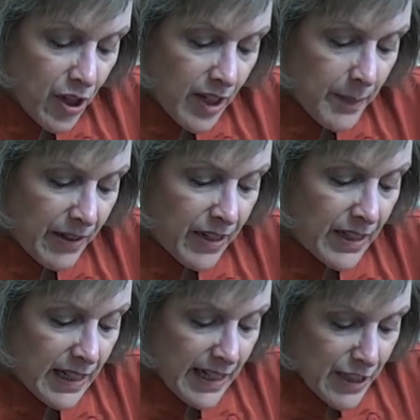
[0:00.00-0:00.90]
talk about
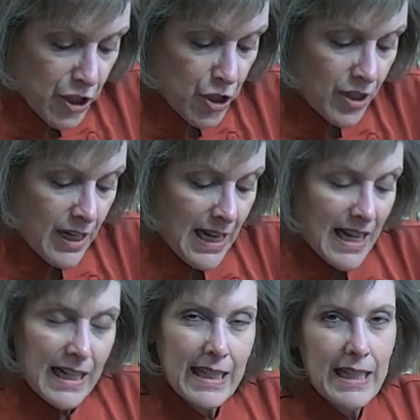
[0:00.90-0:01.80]
ganache.
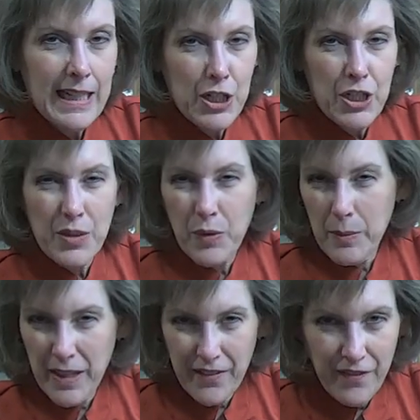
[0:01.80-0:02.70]
Ganache is one
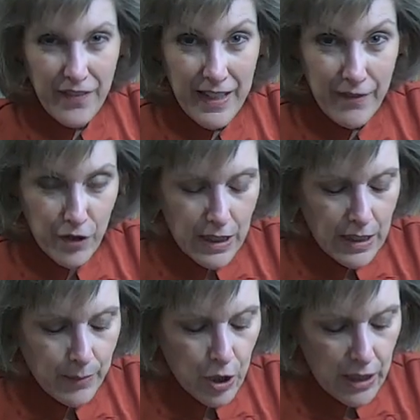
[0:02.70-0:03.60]
of my favorite
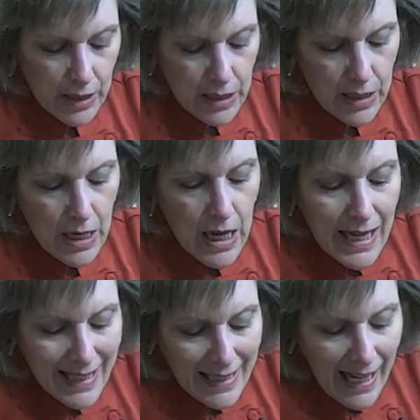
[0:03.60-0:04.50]
subjects.
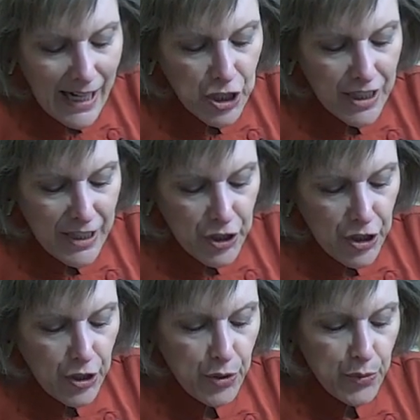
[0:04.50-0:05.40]
Ganache is
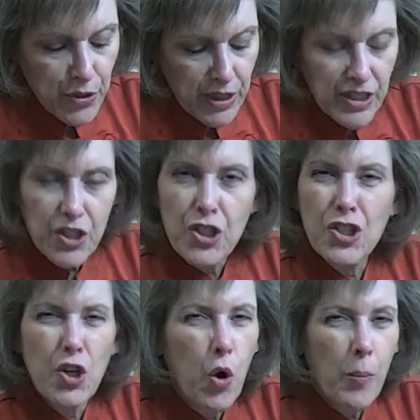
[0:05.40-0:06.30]
used
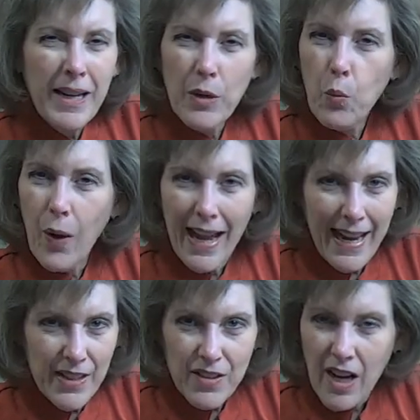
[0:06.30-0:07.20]
so many
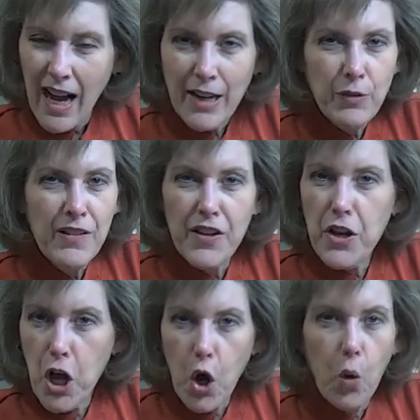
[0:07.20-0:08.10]
ways. I don't
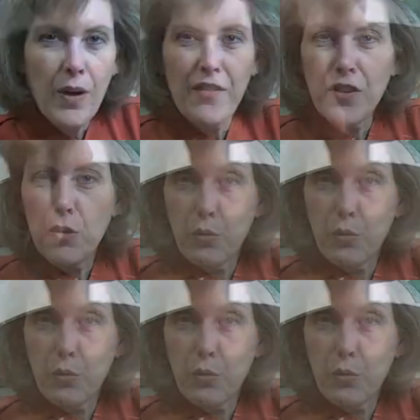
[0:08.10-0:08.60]
even know if you